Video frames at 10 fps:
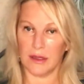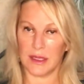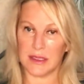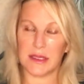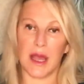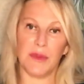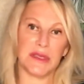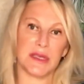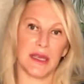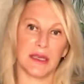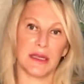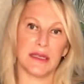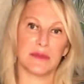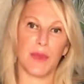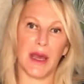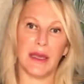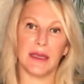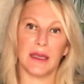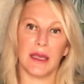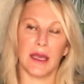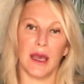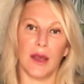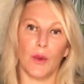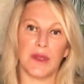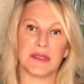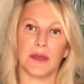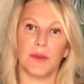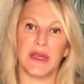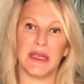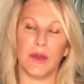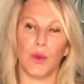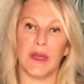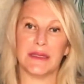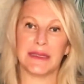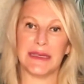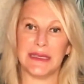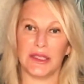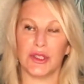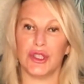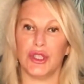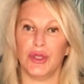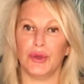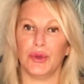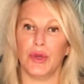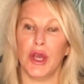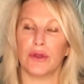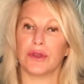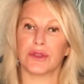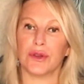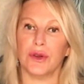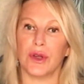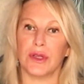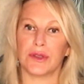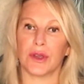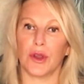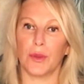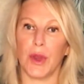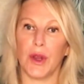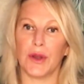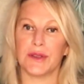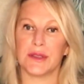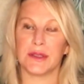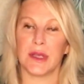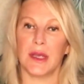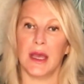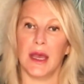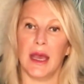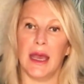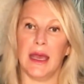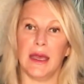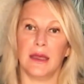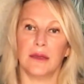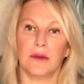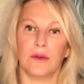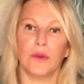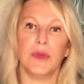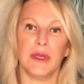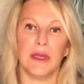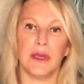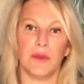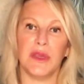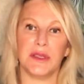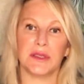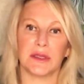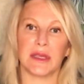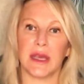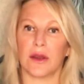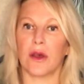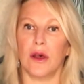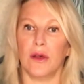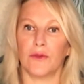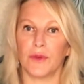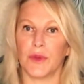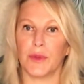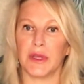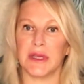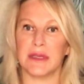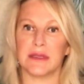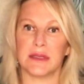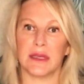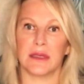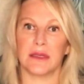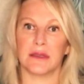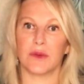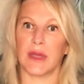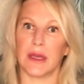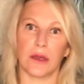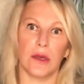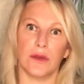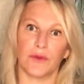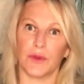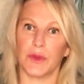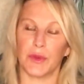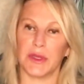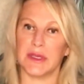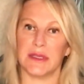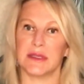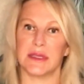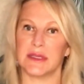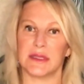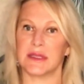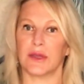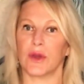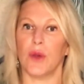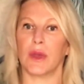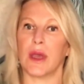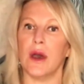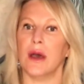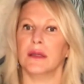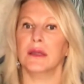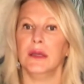This time he'd taken his bike when somebody went into the store and took her purse. And we immediately get a call from the police, and as we get a call from the police, this is still going on.